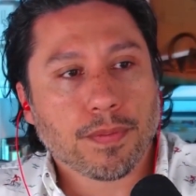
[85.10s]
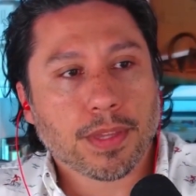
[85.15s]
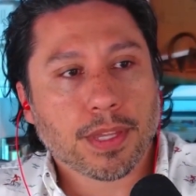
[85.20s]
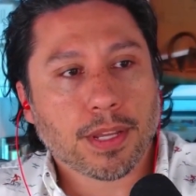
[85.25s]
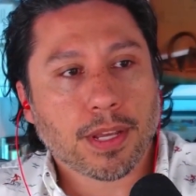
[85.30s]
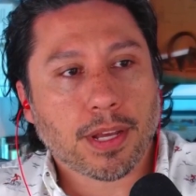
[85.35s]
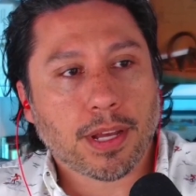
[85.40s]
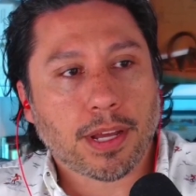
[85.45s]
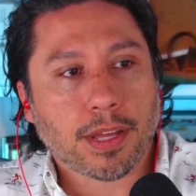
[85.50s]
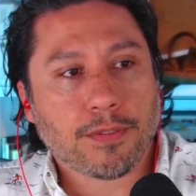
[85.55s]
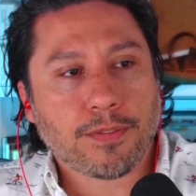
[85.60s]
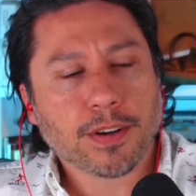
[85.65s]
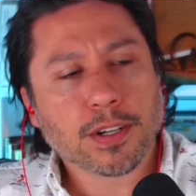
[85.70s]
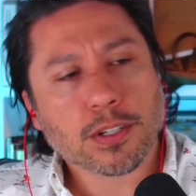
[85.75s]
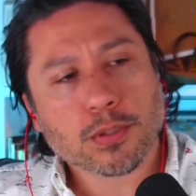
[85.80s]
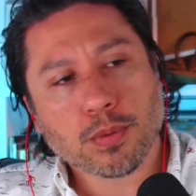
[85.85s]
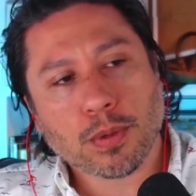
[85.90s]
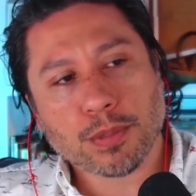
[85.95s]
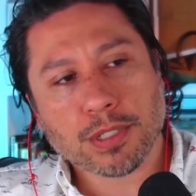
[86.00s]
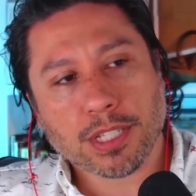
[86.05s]
The
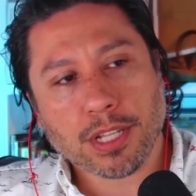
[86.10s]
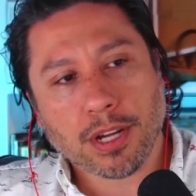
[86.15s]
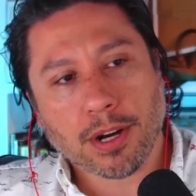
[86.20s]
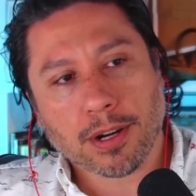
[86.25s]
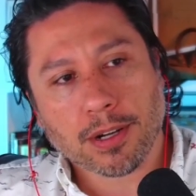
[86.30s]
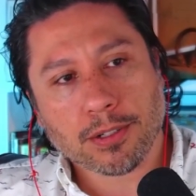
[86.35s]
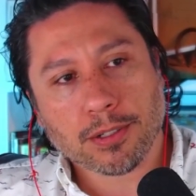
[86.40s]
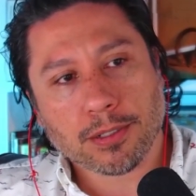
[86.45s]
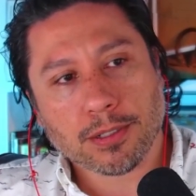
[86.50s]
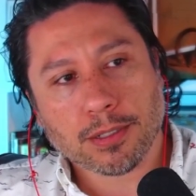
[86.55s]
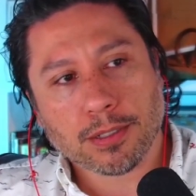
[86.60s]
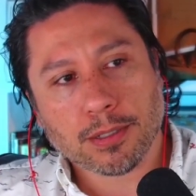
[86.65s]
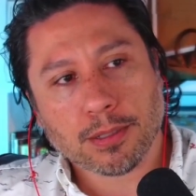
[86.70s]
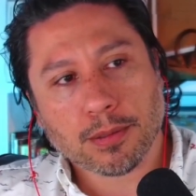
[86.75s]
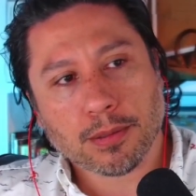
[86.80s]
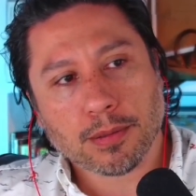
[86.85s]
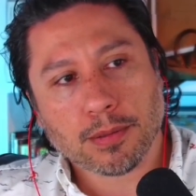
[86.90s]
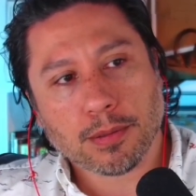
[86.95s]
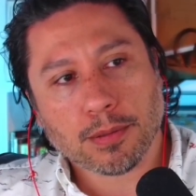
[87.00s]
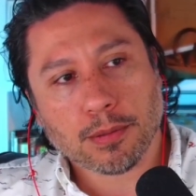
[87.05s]
first one was the
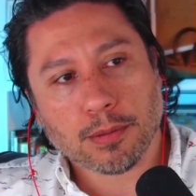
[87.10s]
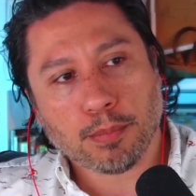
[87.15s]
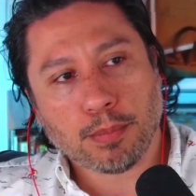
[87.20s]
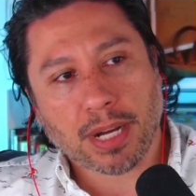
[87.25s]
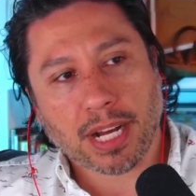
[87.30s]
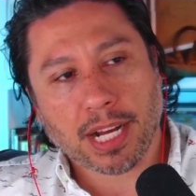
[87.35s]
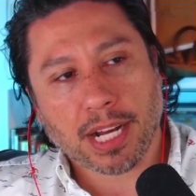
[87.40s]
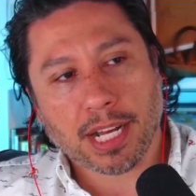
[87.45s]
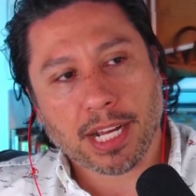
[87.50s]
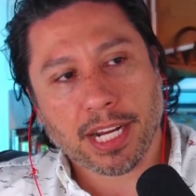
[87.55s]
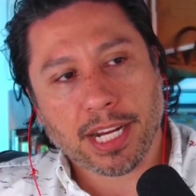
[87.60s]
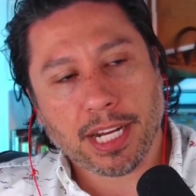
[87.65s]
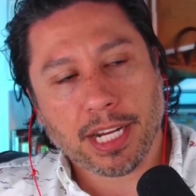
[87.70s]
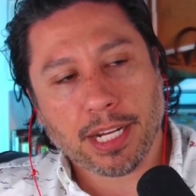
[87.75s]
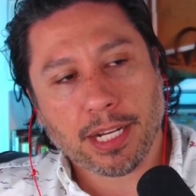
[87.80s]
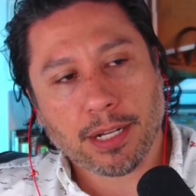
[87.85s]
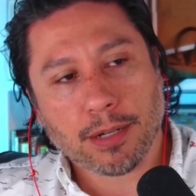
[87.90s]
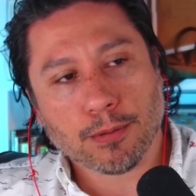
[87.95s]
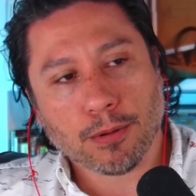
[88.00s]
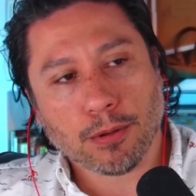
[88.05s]
article
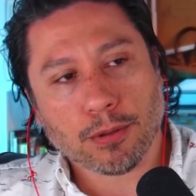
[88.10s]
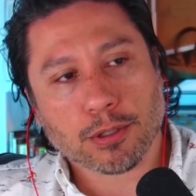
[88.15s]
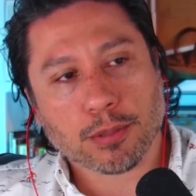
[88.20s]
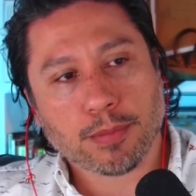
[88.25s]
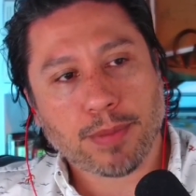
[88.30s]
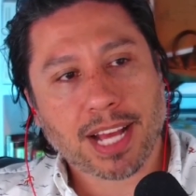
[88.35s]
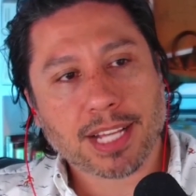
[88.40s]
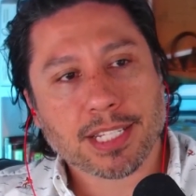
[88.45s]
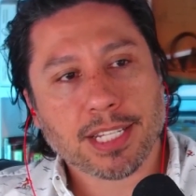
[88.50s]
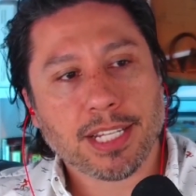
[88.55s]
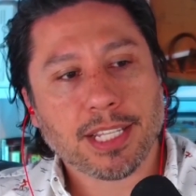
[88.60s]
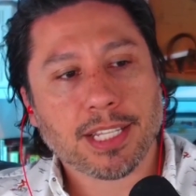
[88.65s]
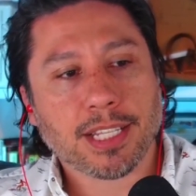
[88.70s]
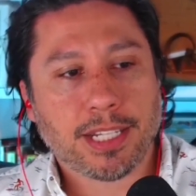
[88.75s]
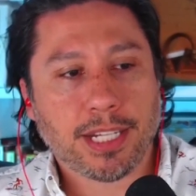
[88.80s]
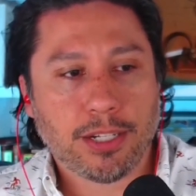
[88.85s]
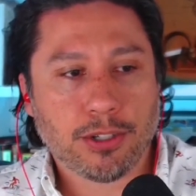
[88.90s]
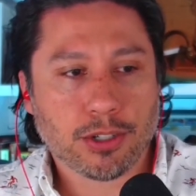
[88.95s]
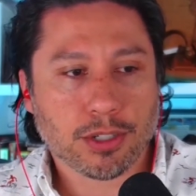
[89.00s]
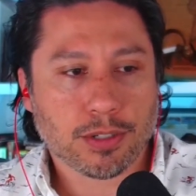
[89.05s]
by Rollo Tomassi, The
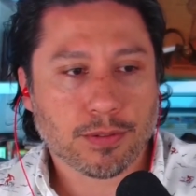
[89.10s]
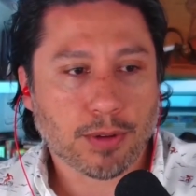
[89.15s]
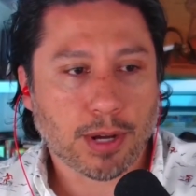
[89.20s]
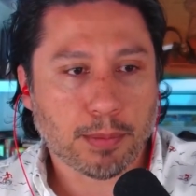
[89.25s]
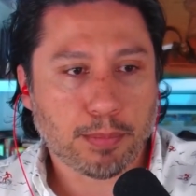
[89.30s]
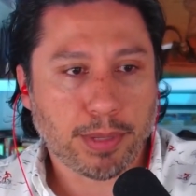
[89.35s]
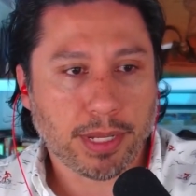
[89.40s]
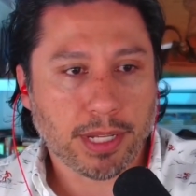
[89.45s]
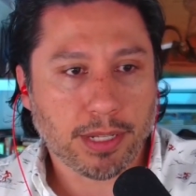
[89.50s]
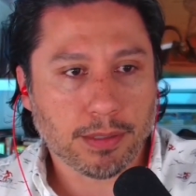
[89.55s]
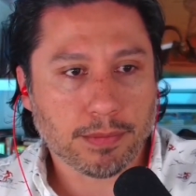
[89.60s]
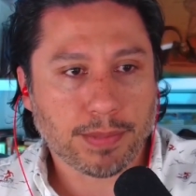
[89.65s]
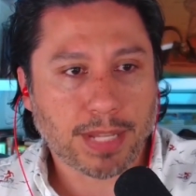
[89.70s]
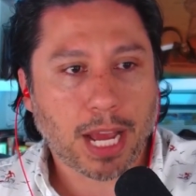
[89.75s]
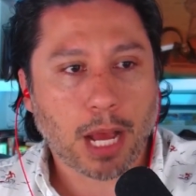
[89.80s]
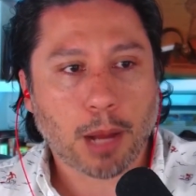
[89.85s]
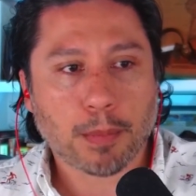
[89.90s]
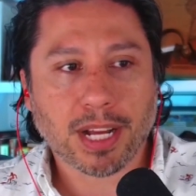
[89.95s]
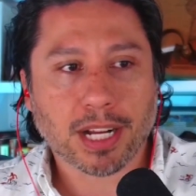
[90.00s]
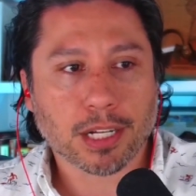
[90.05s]
Dangers of Red Pill.
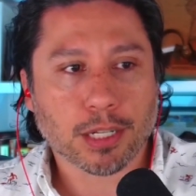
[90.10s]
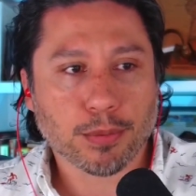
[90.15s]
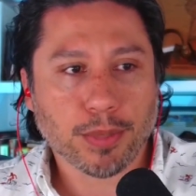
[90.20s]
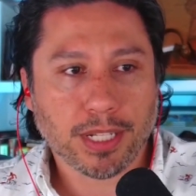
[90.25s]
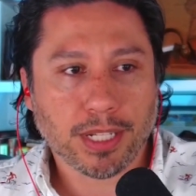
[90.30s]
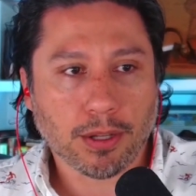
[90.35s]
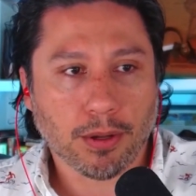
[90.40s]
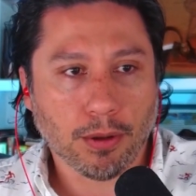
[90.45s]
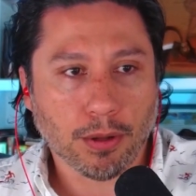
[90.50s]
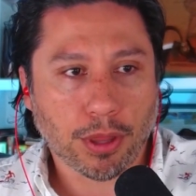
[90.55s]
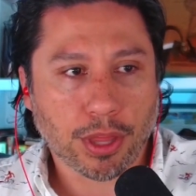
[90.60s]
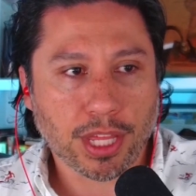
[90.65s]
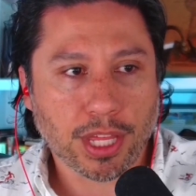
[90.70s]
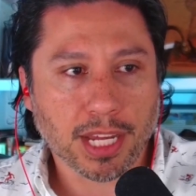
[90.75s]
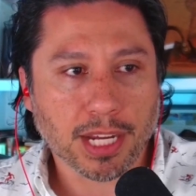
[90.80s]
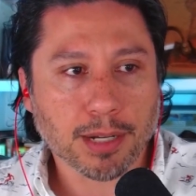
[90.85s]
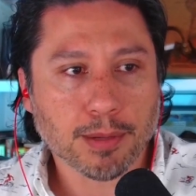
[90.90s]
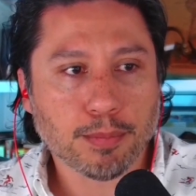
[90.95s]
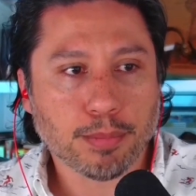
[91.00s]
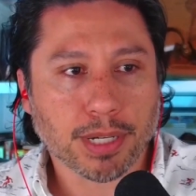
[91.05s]
Now, I'm not going to read the whole
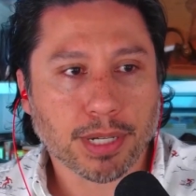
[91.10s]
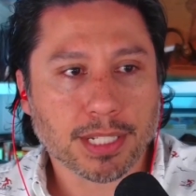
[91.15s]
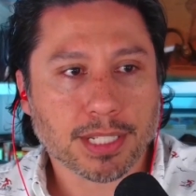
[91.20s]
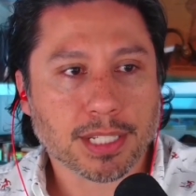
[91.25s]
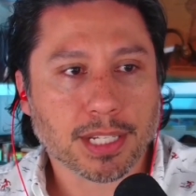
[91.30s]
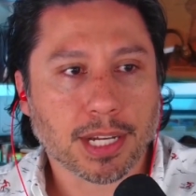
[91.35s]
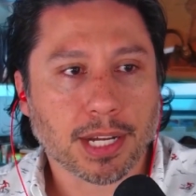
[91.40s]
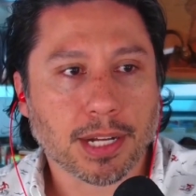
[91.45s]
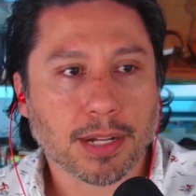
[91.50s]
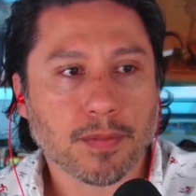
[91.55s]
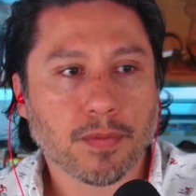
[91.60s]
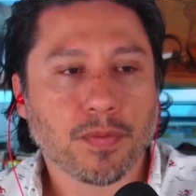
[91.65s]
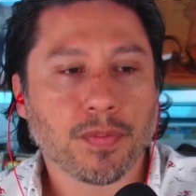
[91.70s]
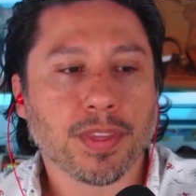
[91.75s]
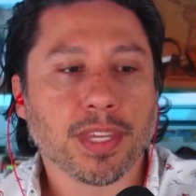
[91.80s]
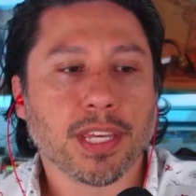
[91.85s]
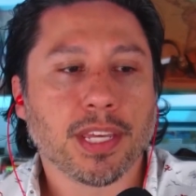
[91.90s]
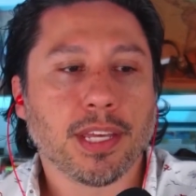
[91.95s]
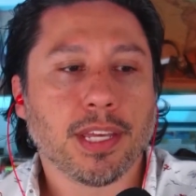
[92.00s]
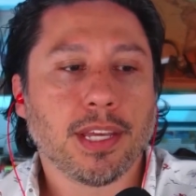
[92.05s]
thing, but
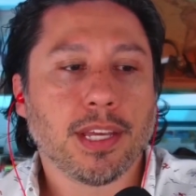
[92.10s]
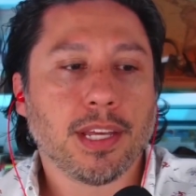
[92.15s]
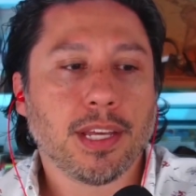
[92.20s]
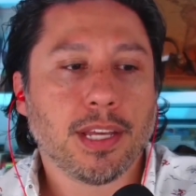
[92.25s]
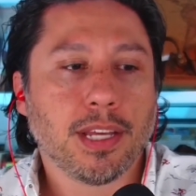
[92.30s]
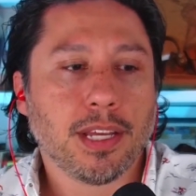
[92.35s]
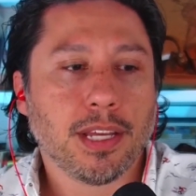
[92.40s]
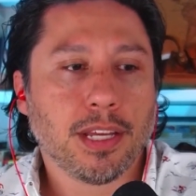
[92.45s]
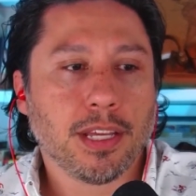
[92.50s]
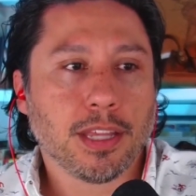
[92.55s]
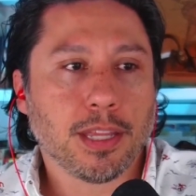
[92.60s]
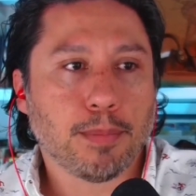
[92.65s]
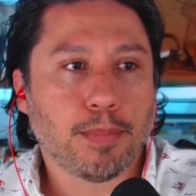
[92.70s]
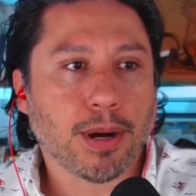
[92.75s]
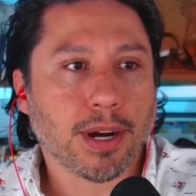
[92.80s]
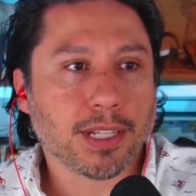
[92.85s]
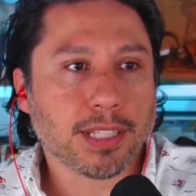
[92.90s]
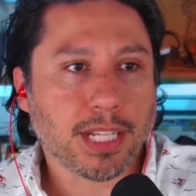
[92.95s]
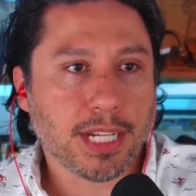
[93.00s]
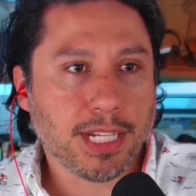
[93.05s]
the
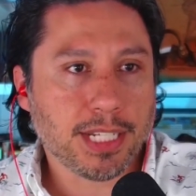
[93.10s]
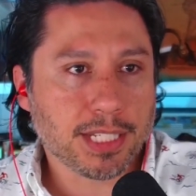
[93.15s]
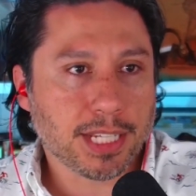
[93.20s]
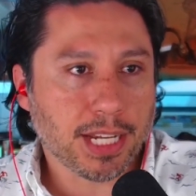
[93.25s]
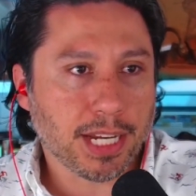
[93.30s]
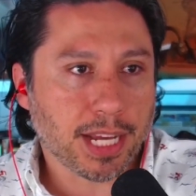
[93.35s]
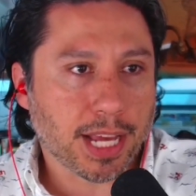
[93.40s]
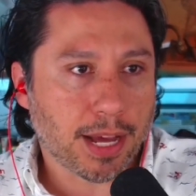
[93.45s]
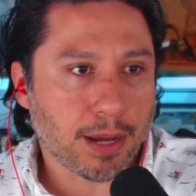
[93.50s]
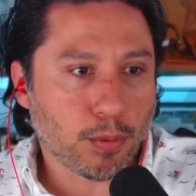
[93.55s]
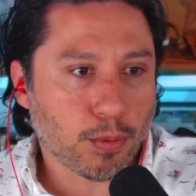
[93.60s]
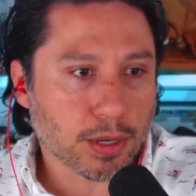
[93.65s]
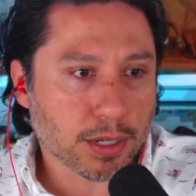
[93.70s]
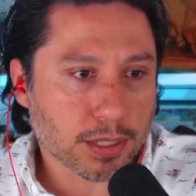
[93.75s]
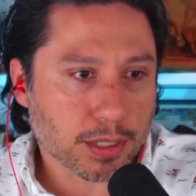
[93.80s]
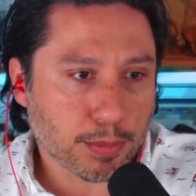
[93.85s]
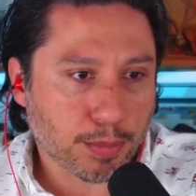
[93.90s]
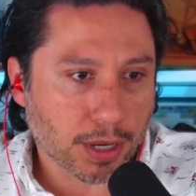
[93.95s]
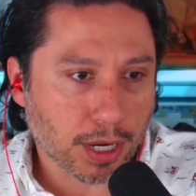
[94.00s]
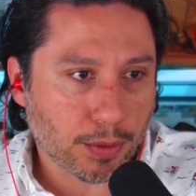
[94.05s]
part that he's getting at, where
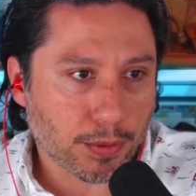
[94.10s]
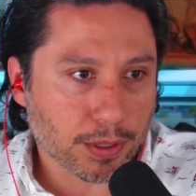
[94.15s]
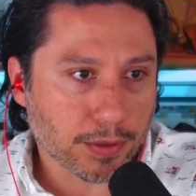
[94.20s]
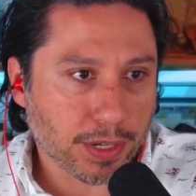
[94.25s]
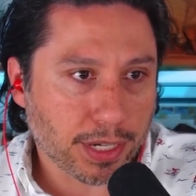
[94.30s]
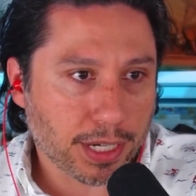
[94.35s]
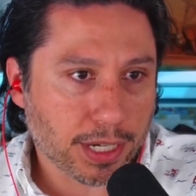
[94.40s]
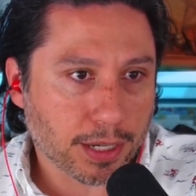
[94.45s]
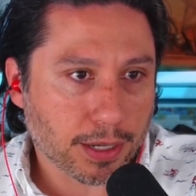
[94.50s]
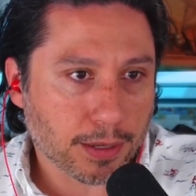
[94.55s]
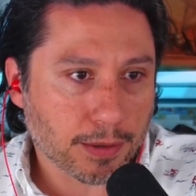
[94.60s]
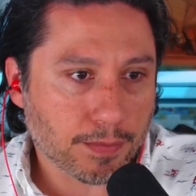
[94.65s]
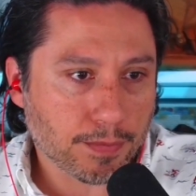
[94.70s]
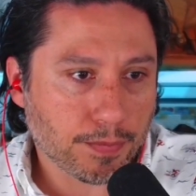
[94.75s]
is the part I want to read here?